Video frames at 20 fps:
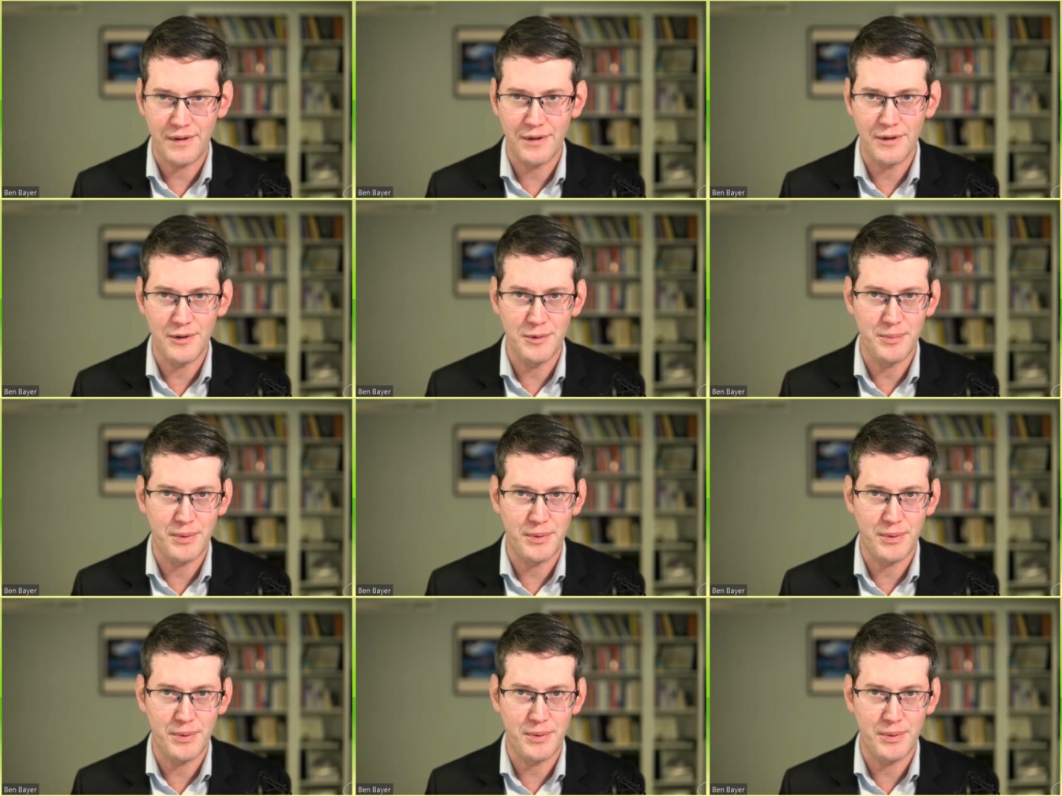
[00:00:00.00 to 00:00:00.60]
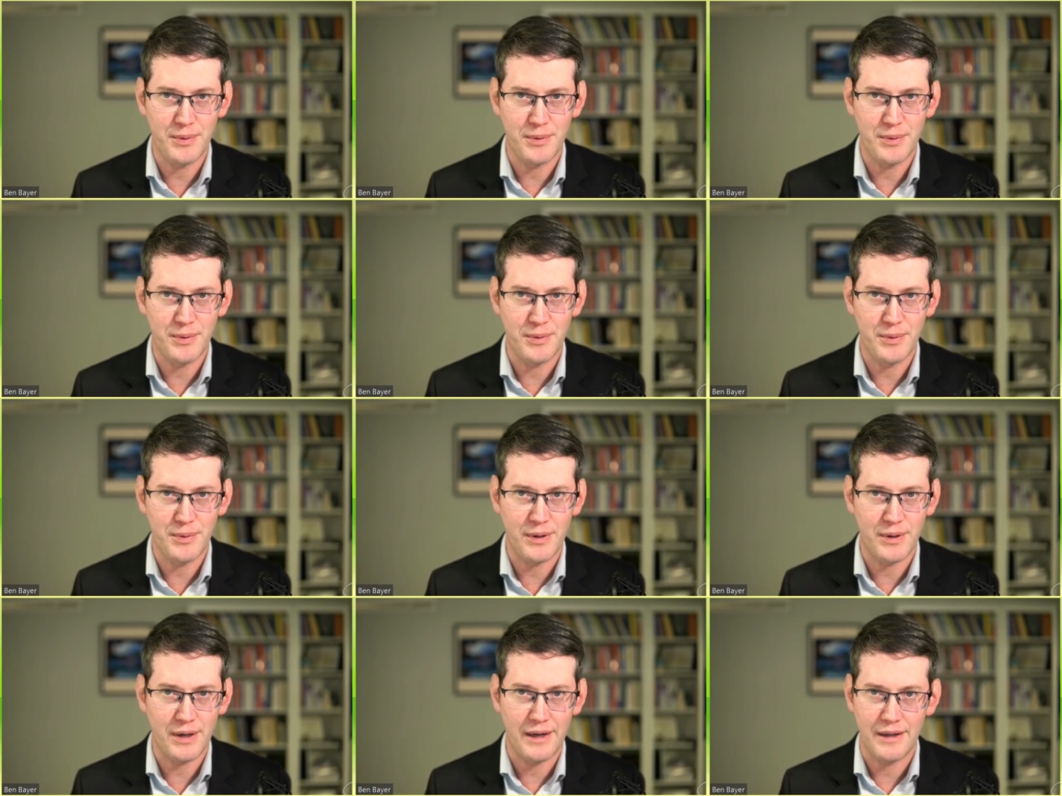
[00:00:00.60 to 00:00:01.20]
killed by
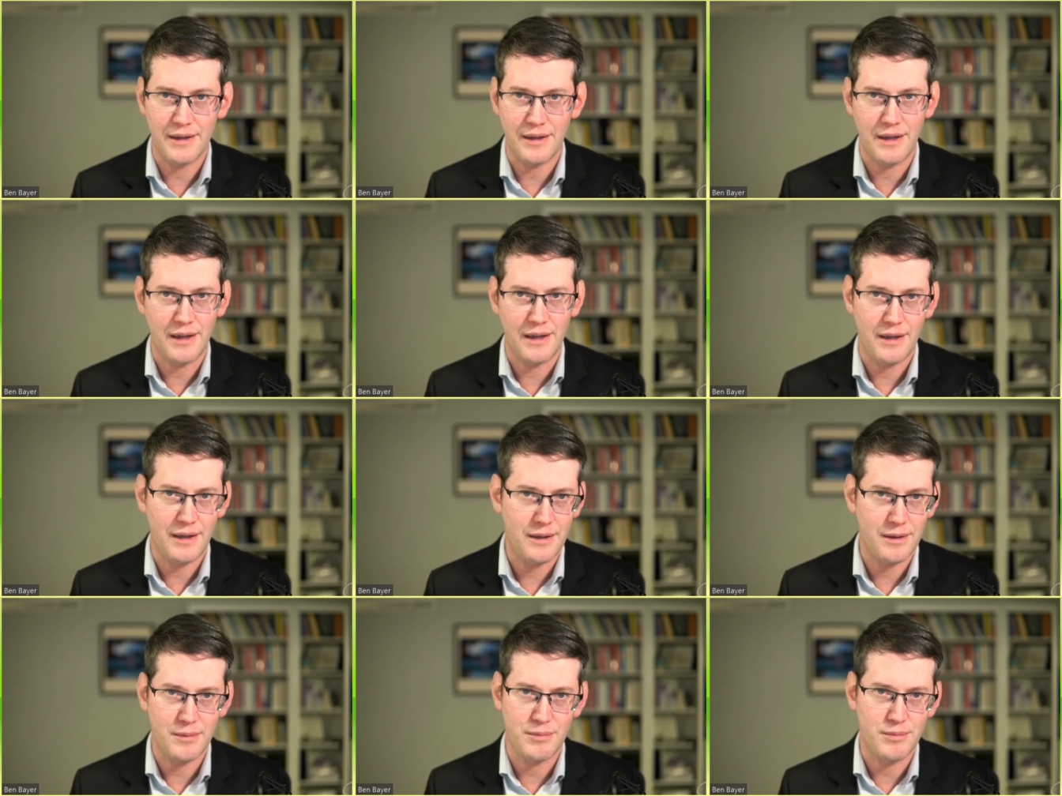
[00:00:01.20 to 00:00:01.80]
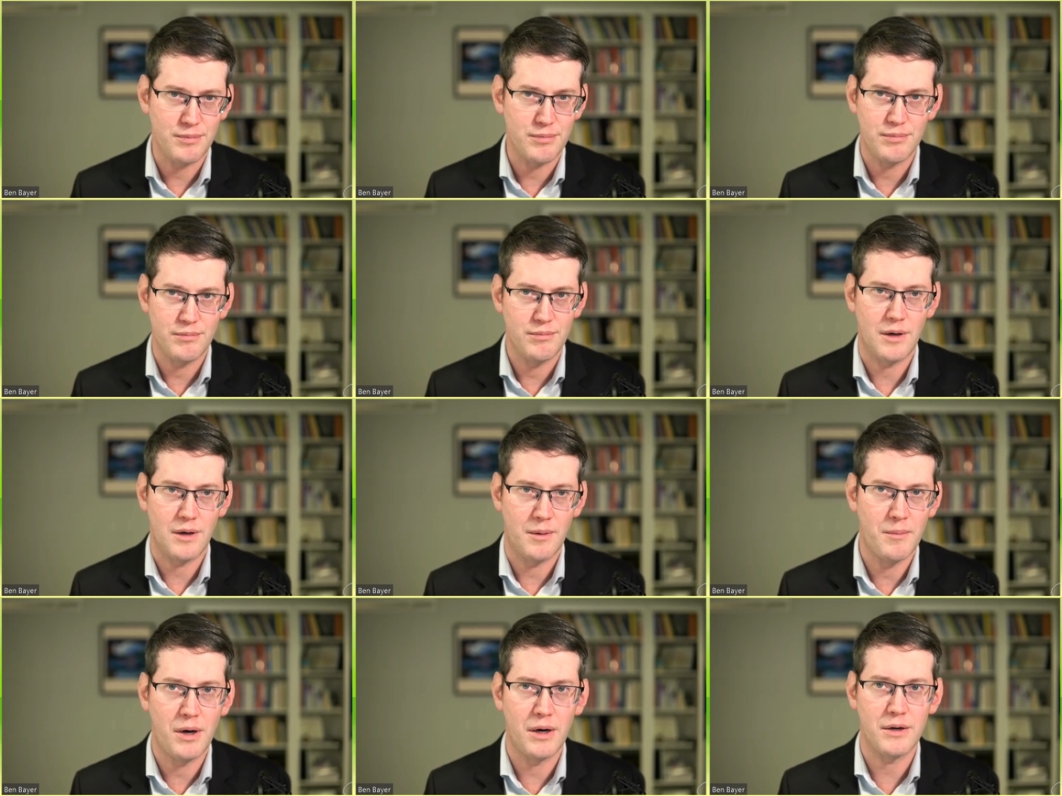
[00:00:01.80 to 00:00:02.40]
a
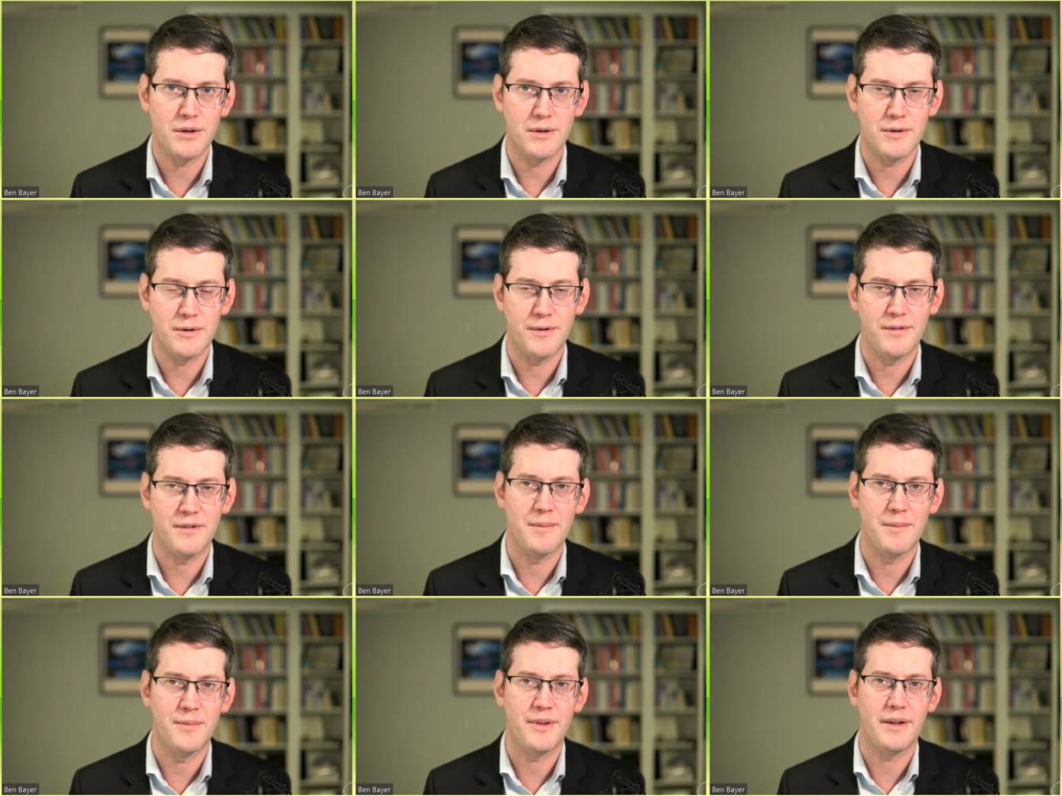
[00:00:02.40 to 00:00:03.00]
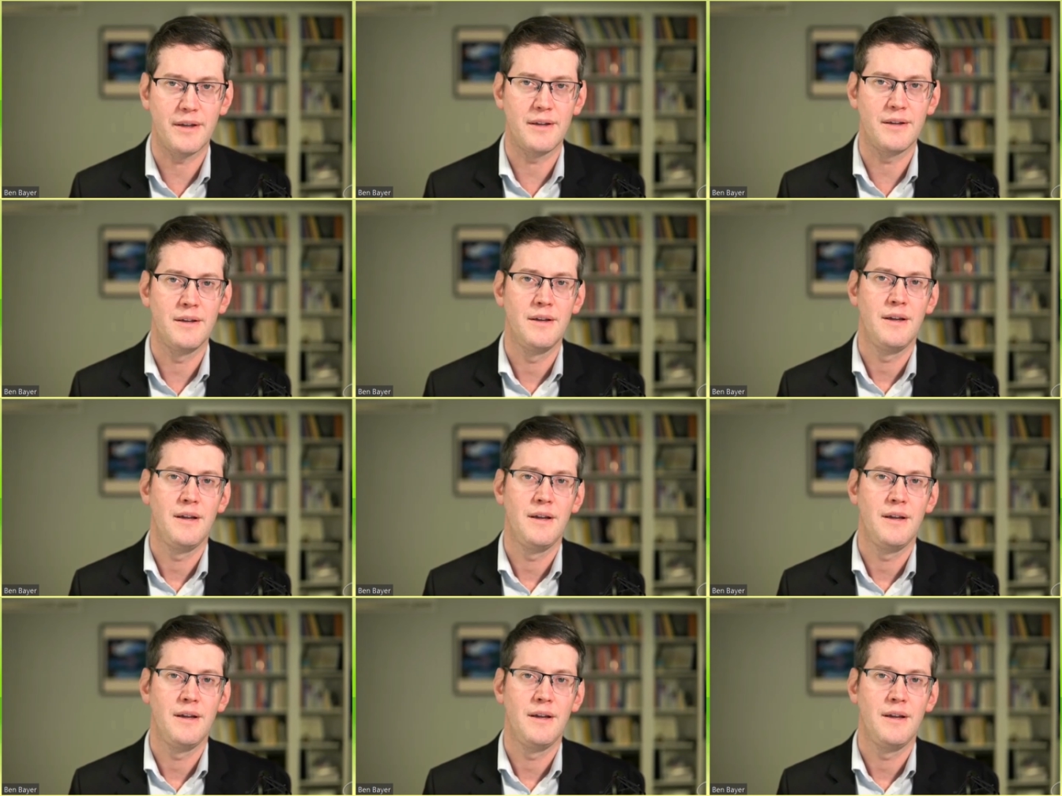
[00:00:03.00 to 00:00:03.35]
mugger or something,